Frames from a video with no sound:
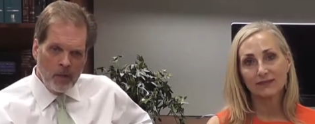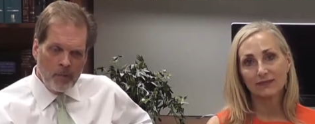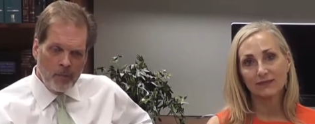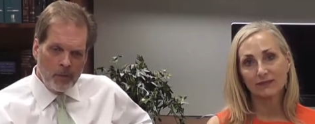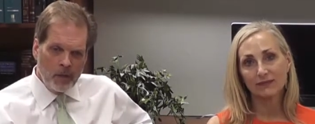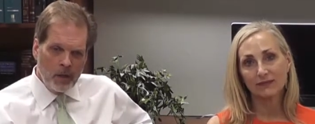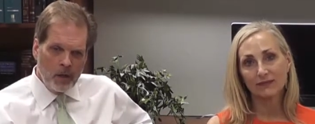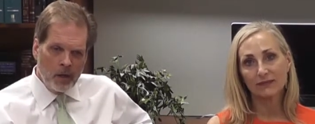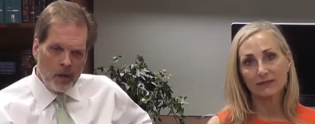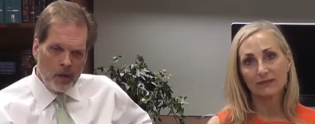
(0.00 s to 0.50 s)

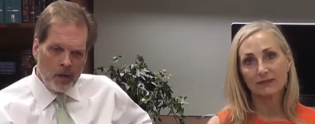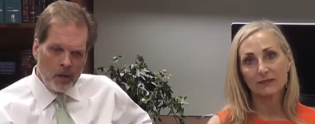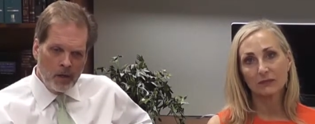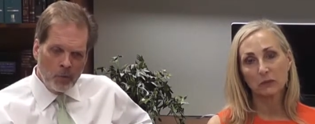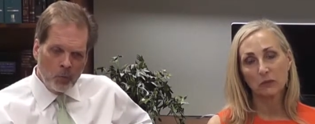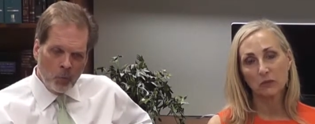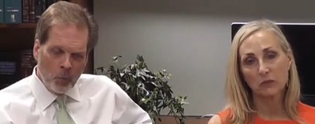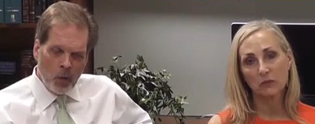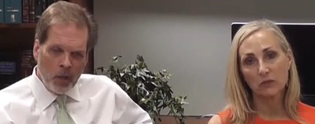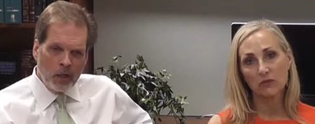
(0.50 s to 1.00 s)
Speaker 1: uh,
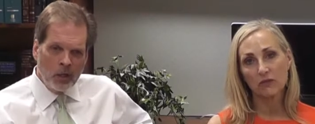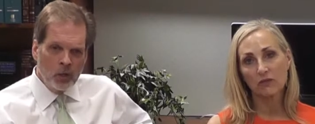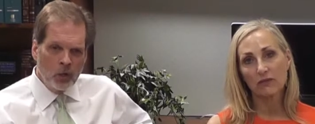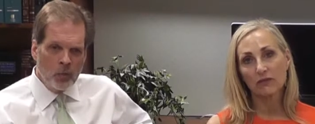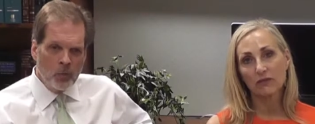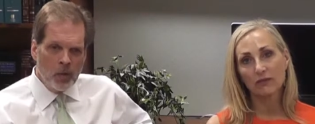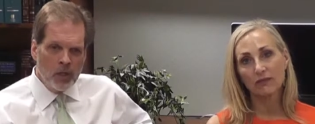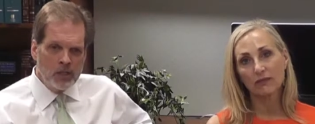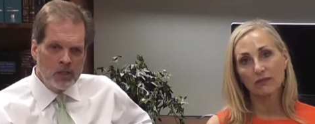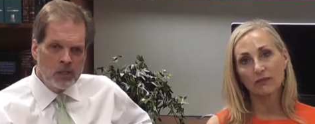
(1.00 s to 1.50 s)
regular
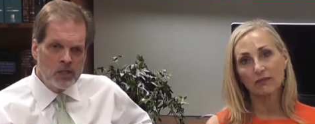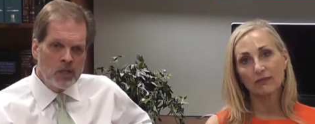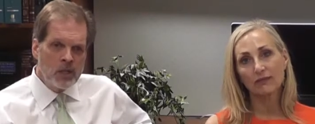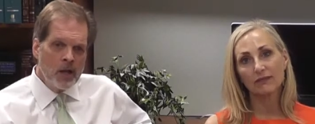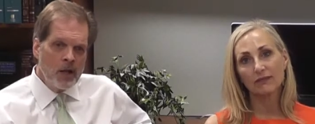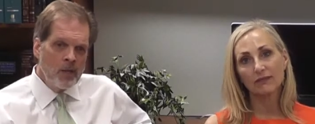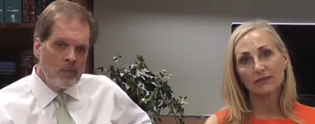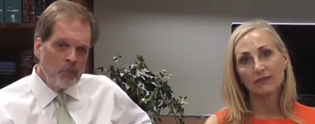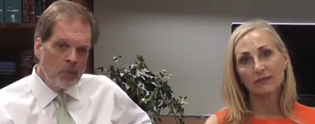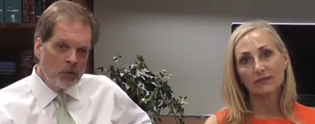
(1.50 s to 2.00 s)
basis,
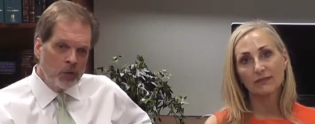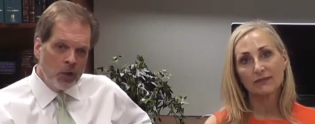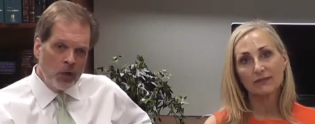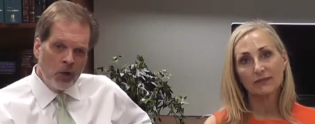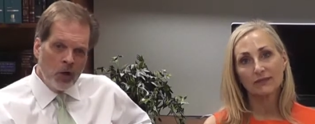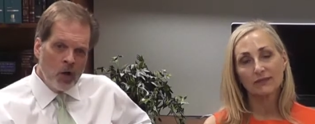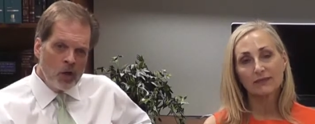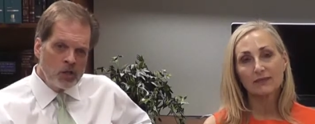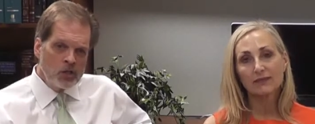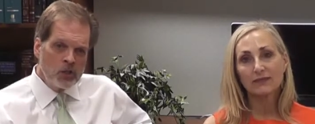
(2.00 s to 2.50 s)
but
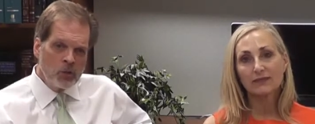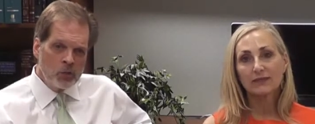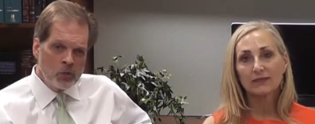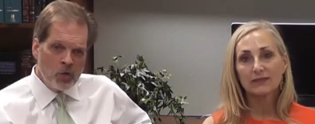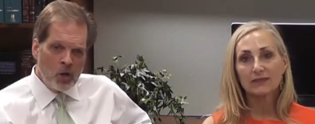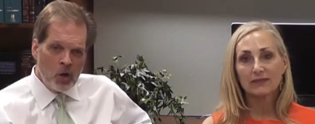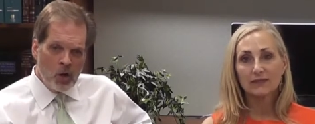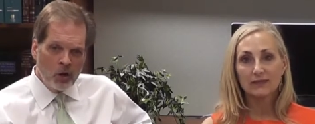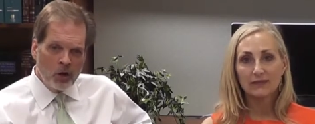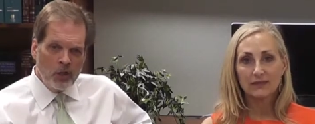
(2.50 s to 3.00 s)
they're also
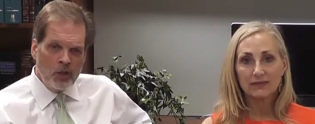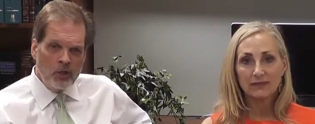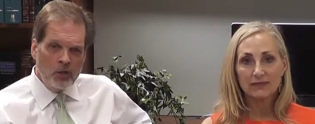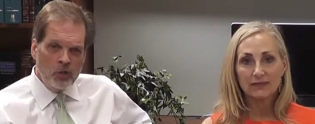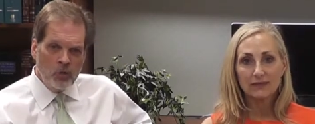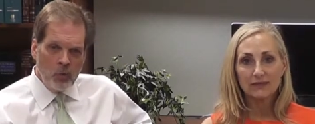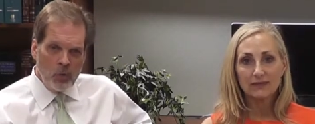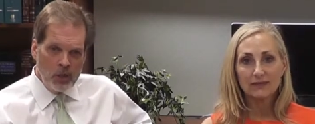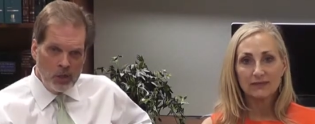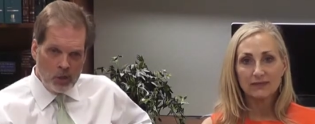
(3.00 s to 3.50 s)
talking
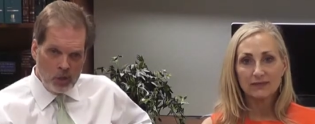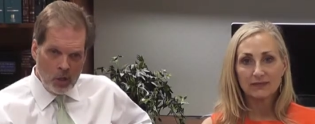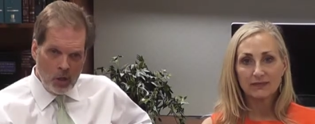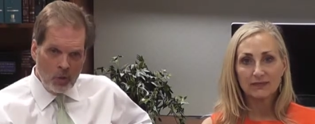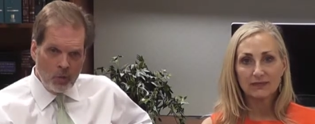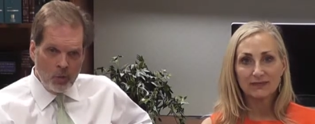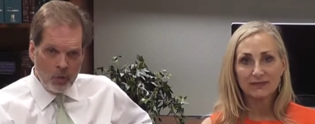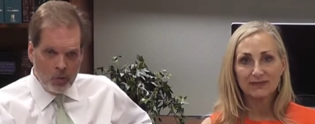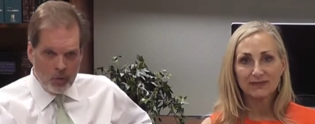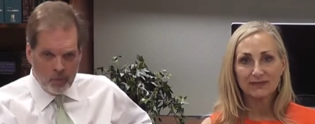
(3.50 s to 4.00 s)
to each
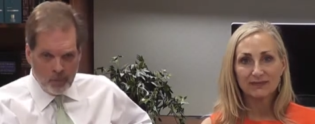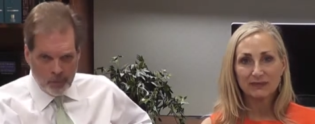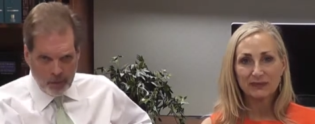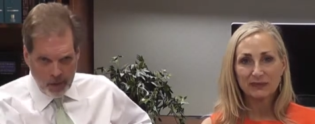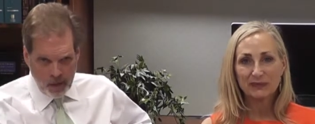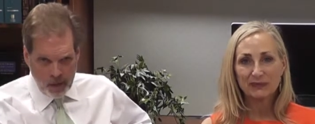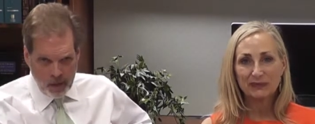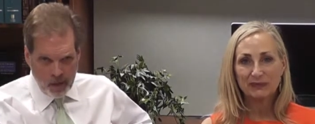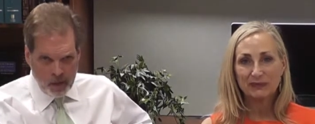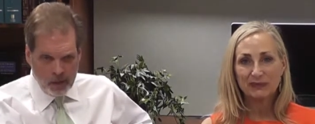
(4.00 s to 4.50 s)
other.
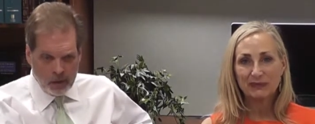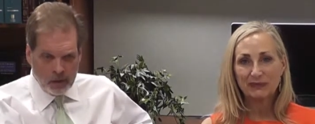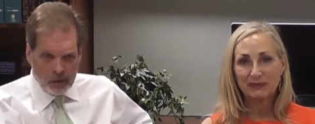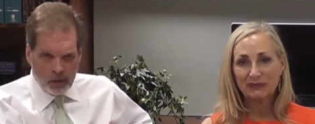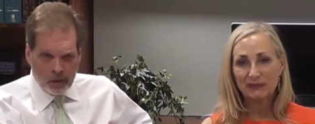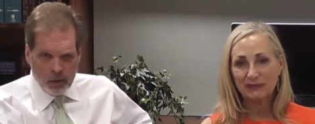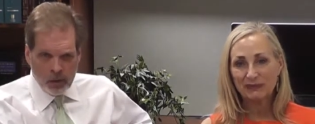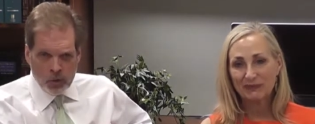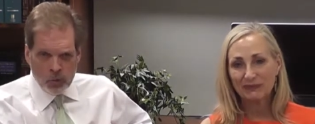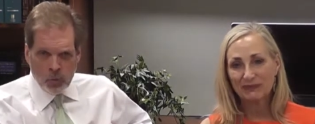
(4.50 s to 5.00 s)
Uh,
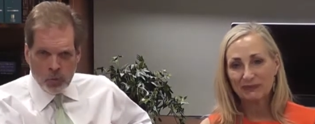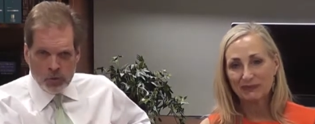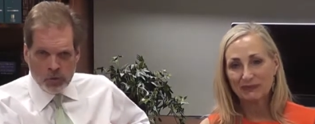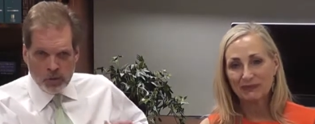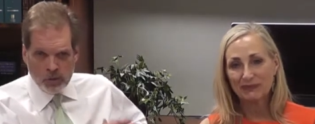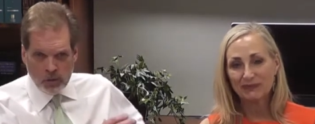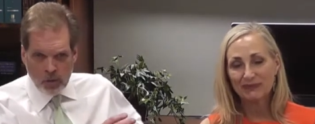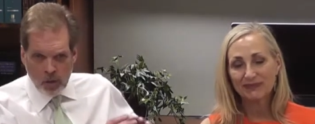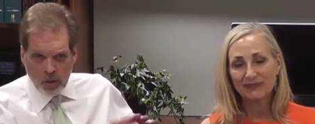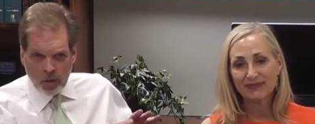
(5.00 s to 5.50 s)
Liz
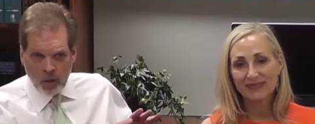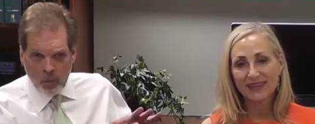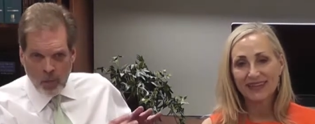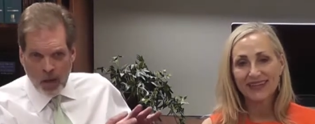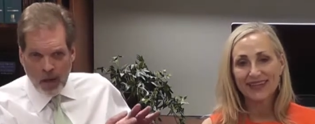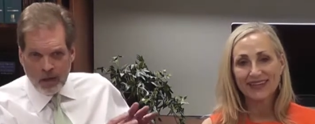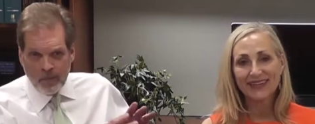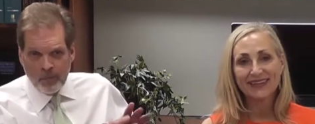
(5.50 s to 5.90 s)
was talking about